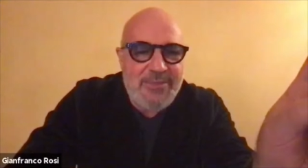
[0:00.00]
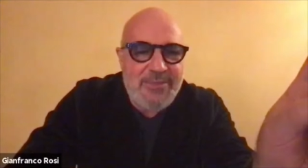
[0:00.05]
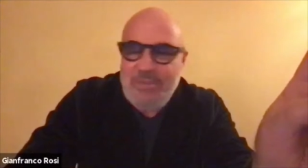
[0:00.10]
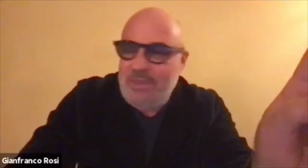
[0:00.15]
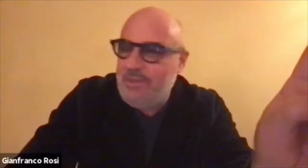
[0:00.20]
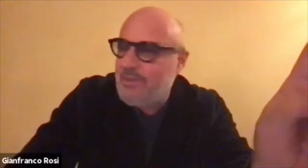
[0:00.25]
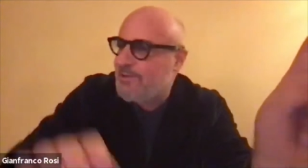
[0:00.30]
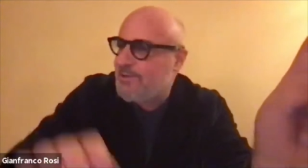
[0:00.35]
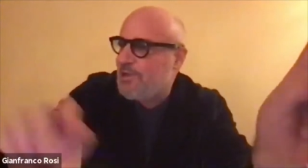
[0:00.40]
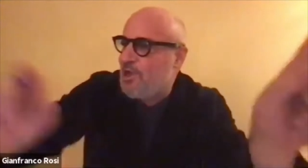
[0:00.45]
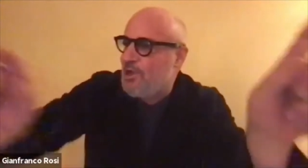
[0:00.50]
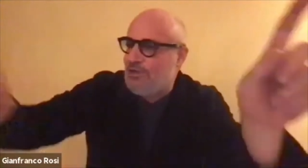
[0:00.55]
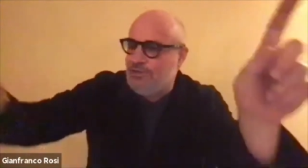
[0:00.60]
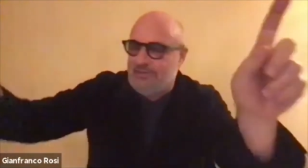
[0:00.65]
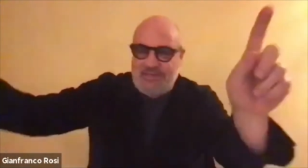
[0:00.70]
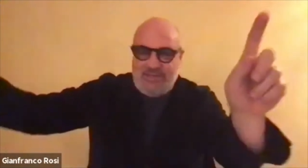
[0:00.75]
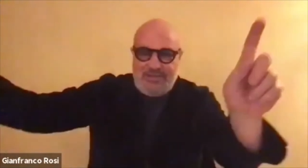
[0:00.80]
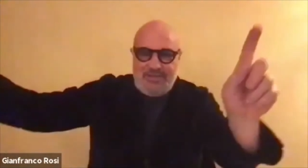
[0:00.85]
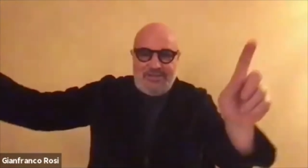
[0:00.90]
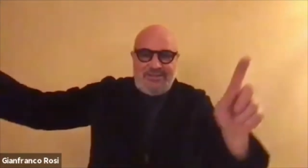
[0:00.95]
Let me
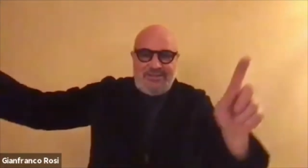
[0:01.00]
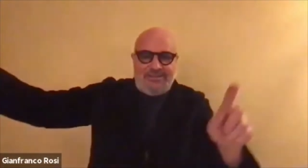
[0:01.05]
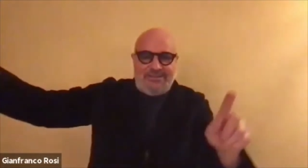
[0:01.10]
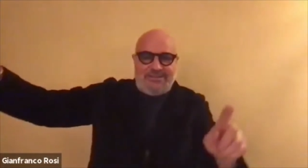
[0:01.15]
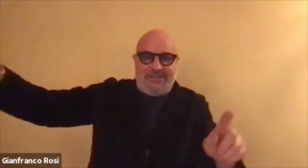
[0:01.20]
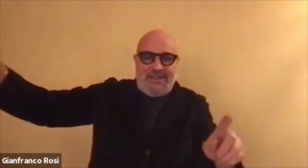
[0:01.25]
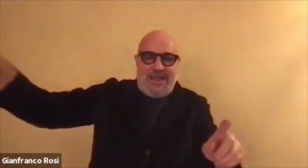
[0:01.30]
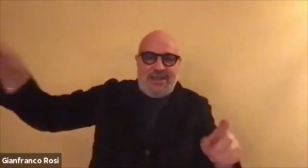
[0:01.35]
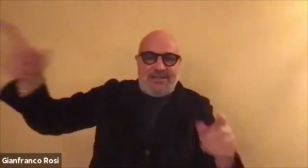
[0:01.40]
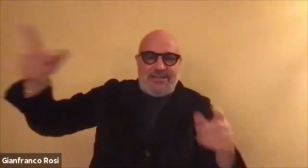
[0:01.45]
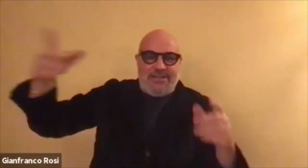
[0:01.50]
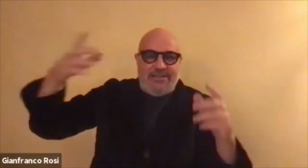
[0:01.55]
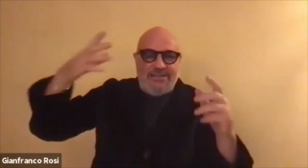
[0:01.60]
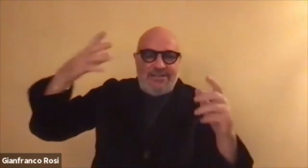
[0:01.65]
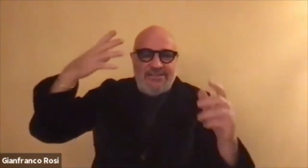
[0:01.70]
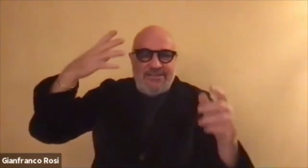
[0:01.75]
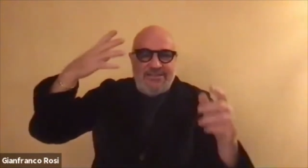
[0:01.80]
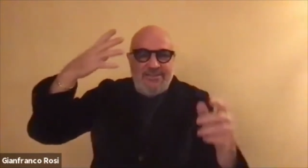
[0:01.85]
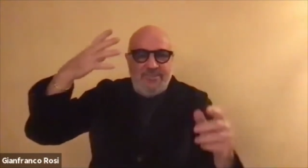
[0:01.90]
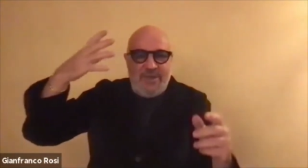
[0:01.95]
close this slide that
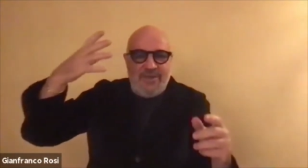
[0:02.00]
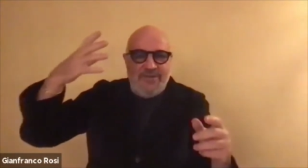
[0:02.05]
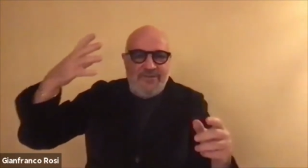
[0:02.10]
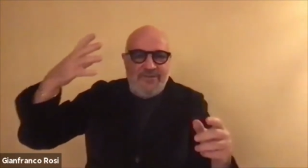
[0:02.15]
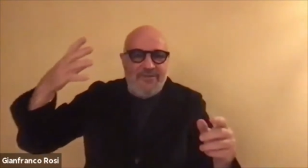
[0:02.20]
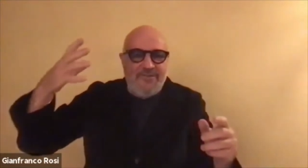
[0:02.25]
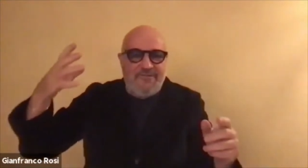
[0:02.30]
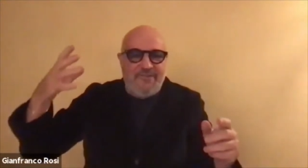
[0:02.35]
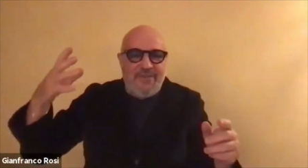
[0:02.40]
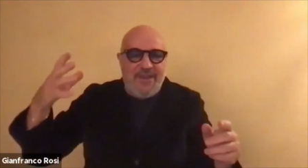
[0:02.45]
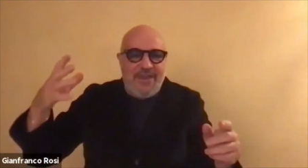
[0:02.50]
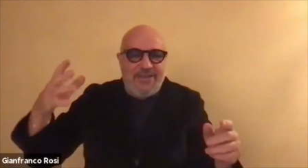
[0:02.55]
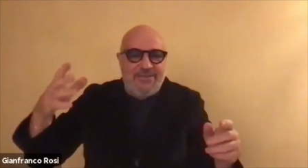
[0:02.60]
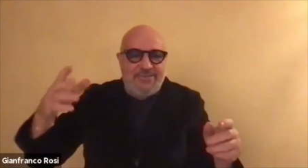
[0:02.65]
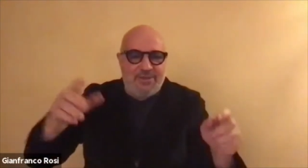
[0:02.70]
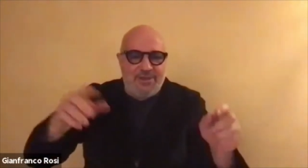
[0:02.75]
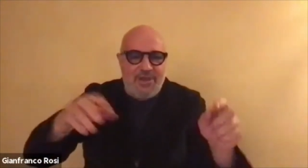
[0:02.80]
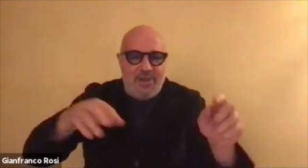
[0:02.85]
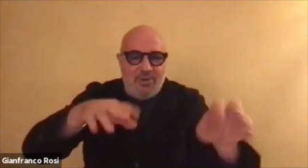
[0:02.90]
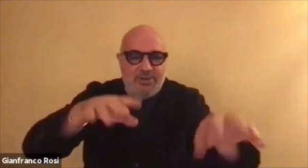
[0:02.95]
is in my face,
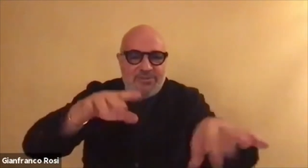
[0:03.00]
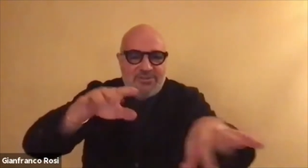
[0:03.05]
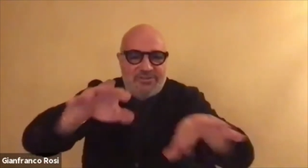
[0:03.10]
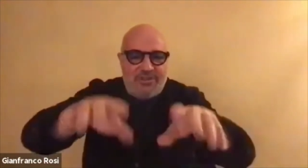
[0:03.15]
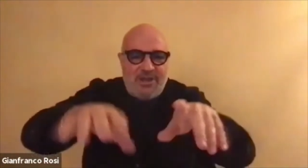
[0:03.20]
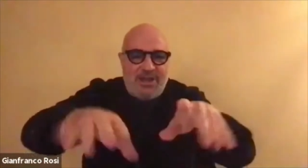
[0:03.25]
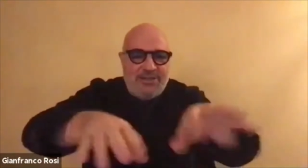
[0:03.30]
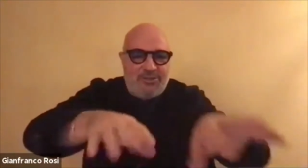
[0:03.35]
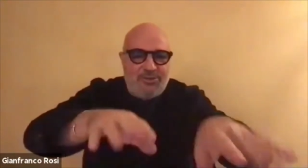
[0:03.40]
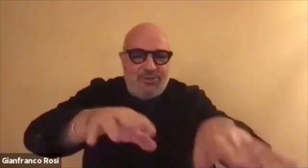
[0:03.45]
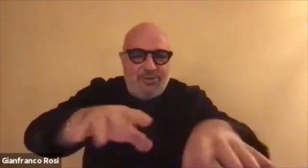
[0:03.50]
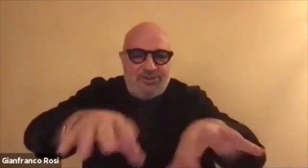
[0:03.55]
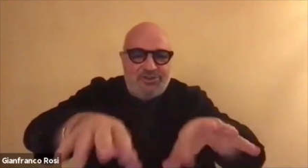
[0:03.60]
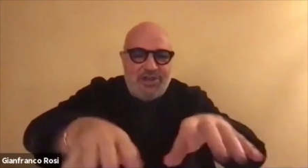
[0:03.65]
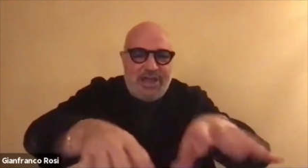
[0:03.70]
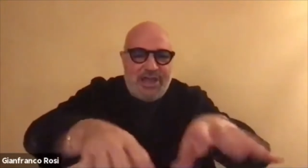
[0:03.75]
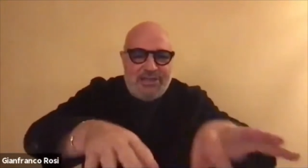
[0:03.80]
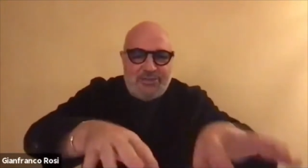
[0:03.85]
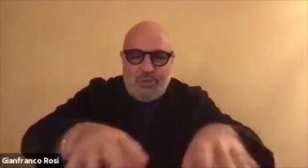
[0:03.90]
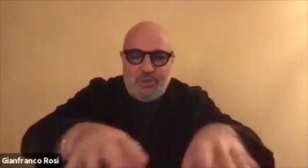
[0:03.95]
because I was trying to
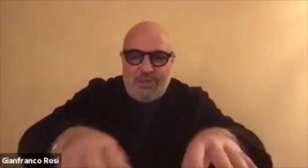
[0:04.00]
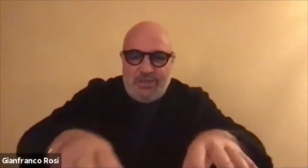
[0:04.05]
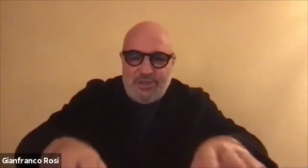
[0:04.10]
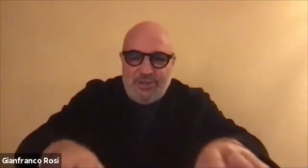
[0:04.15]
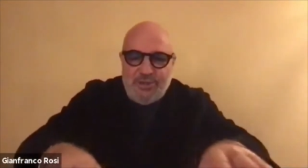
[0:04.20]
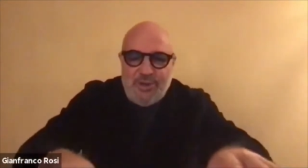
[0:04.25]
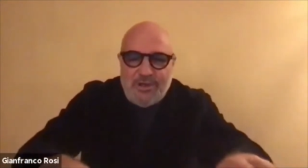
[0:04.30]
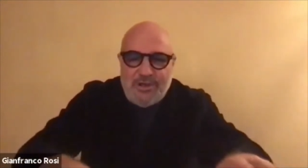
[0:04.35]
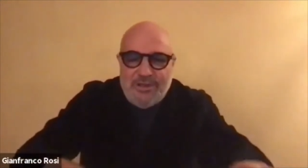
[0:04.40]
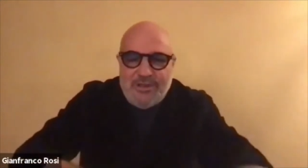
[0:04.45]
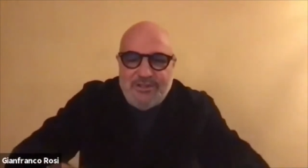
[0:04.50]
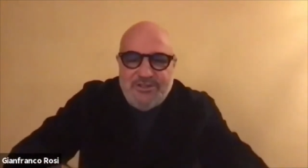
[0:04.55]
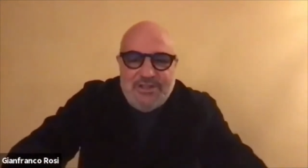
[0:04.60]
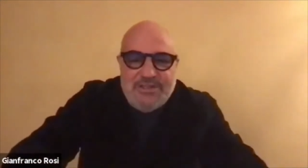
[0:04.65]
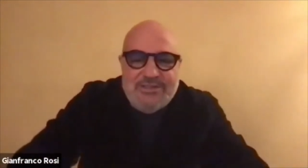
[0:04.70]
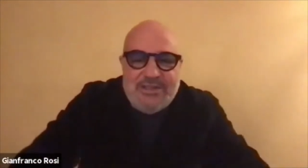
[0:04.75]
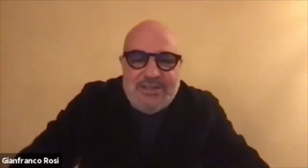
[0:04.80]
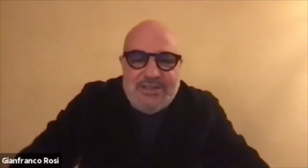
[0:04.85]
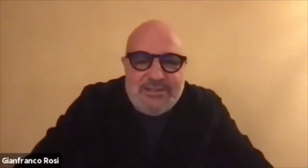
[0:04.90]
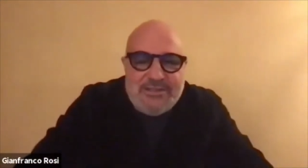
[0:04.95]
chat with you and I
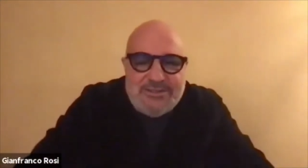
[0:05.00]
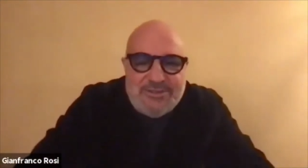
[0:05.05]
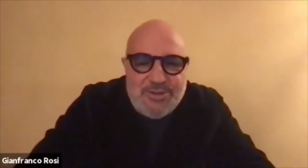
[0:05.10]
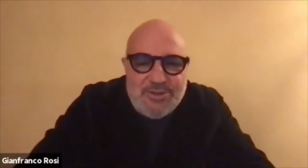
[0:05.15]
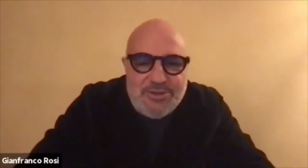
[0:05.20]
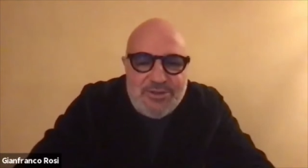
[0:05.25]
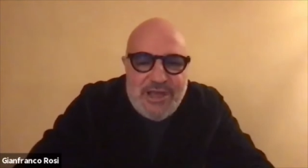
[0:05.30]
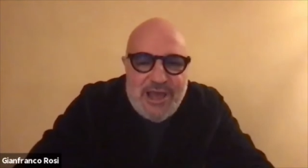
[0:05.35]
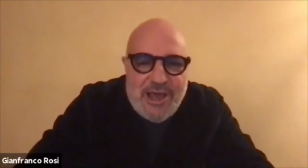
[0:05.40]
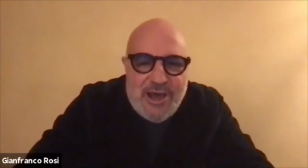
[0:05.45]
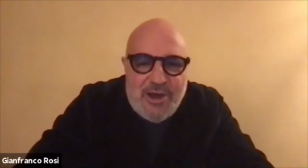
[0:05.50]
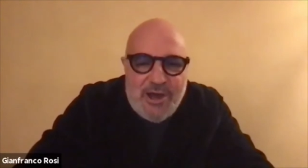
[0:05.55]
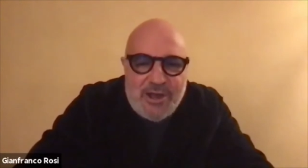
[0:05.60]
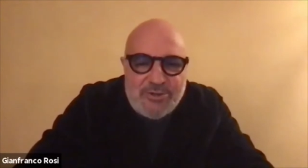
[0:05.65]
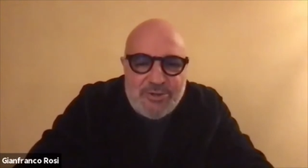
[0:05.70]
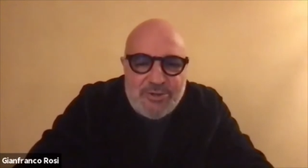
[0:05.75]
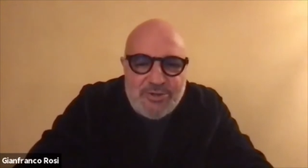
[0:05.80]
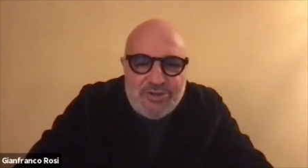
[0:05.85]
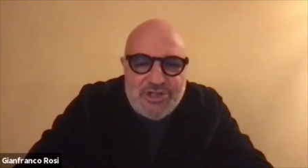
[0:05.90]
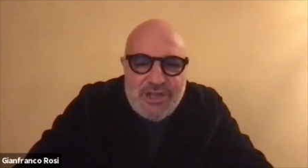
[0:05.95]
just understood now how
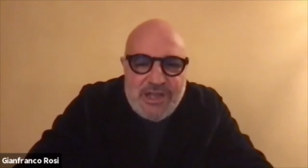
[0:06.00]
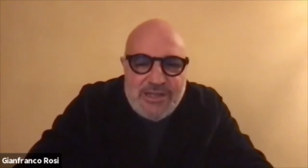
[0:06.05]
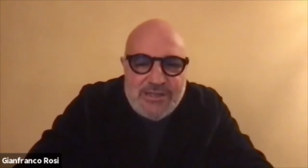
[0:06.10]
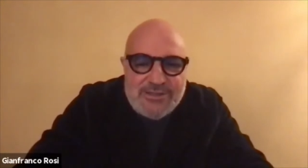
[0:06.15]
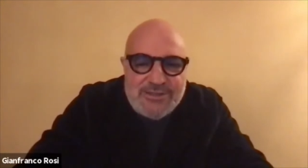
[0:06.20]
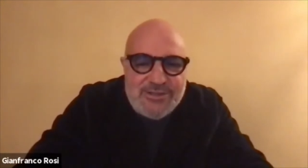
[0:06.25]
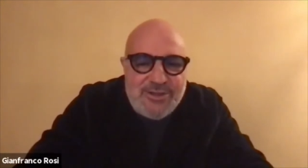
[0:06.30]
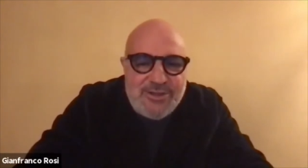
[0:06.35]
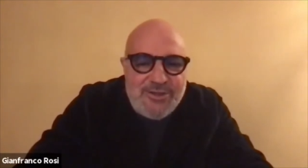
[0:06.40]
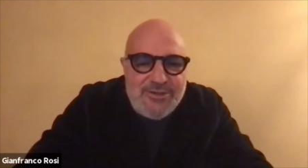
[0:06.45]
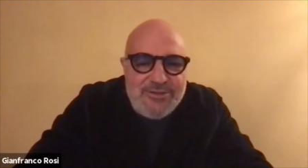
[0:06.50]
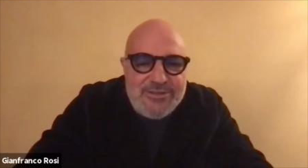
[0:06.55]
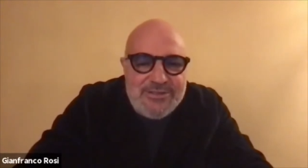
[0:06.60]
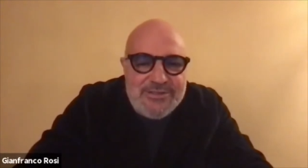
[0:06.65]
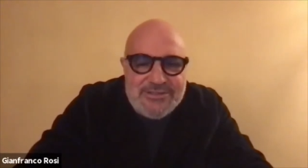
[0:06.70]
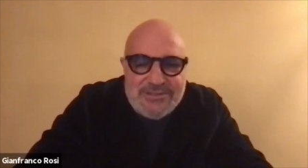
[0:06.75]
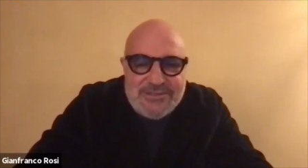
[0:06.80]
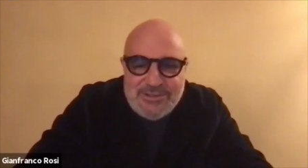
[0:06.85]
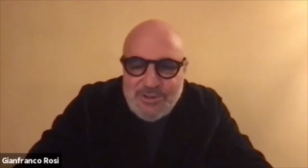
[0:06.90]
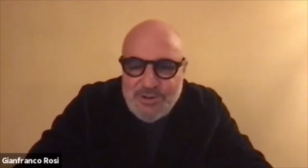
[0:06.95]
to chat on
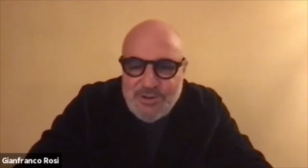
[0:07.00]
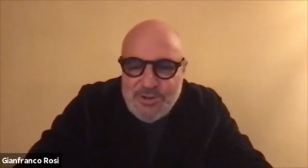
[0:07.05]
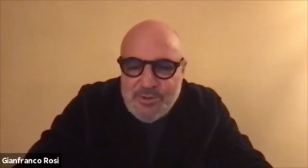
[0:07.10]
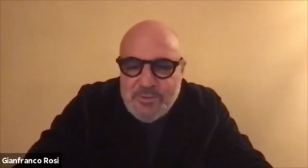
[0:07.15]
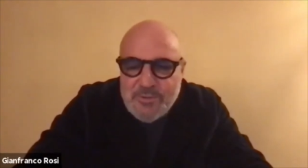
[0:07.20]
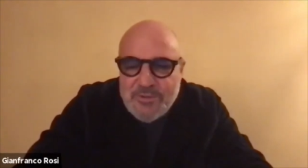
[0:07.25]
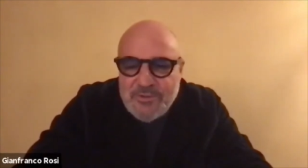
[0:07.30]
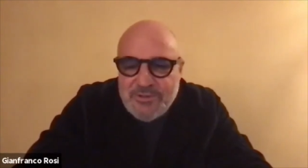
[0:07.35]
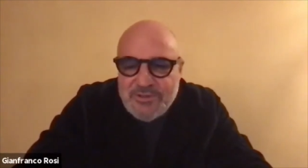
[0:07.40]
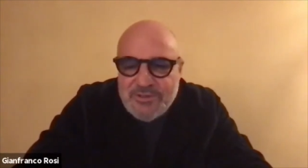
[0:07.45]
this Zoom, which